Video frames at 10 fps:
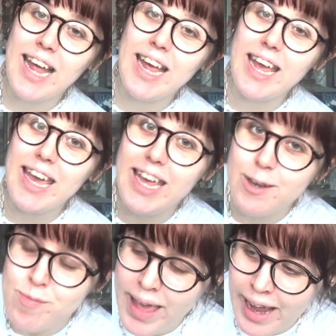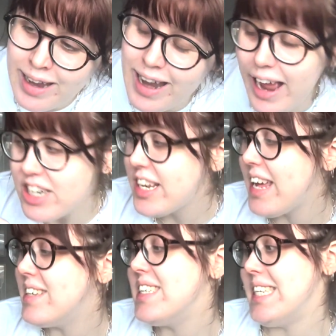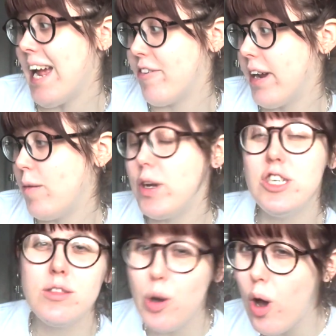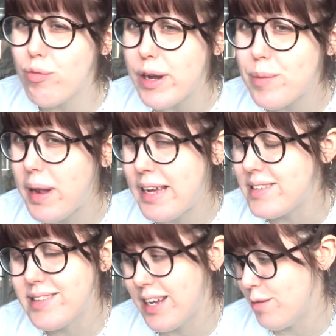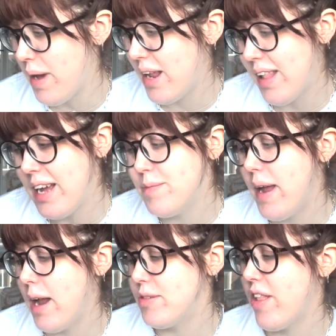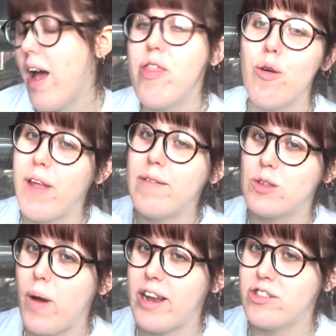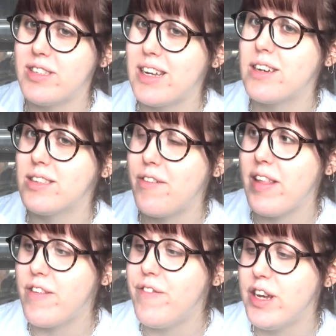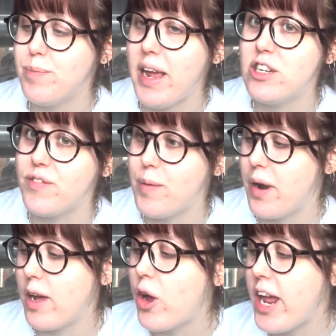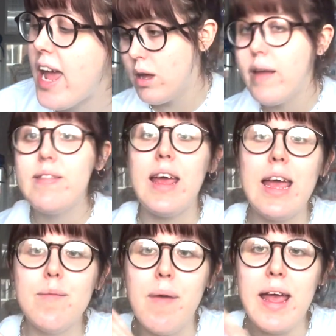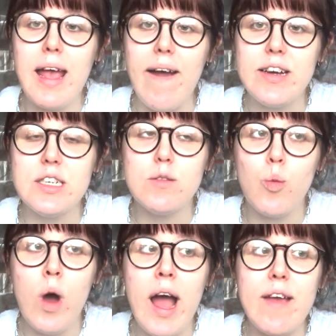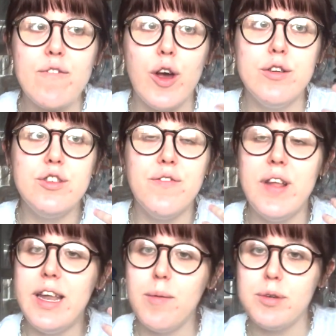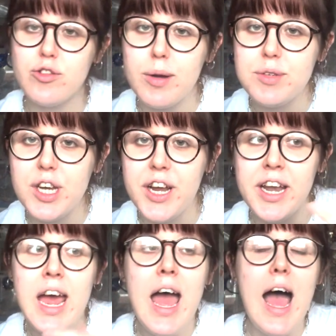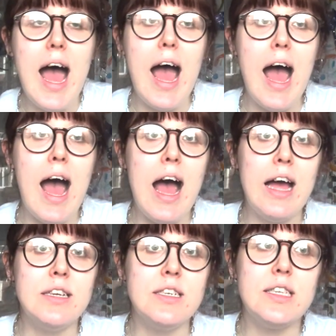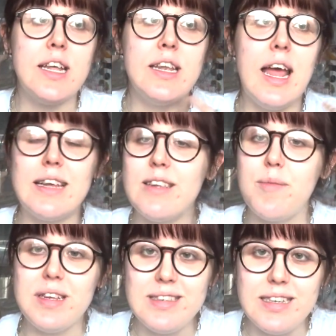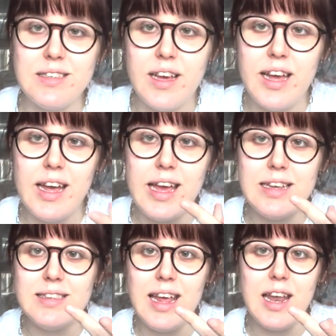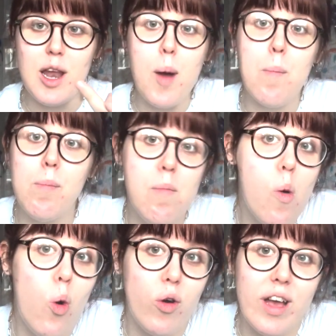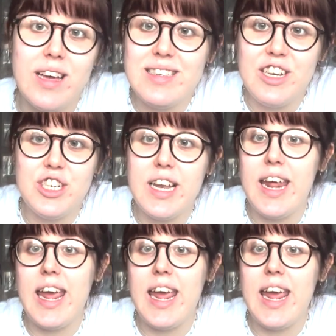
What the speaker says: in Maine, actually in Derry, which is not a real place in Maine. That is made up. So I thought that was quite interesting because I read the first page of it when I got it. The main character's wife goes to fill in a prescription, and the next time he sees her is in a morgue, essentially.